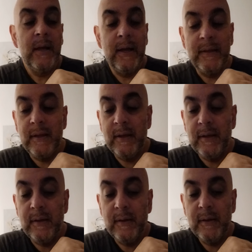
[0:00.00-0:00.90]
And
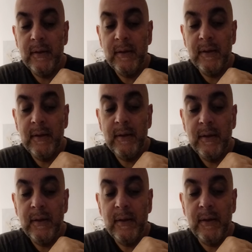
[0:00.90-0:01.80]
then
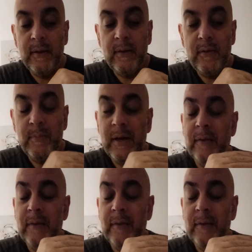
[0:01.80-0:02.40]
you might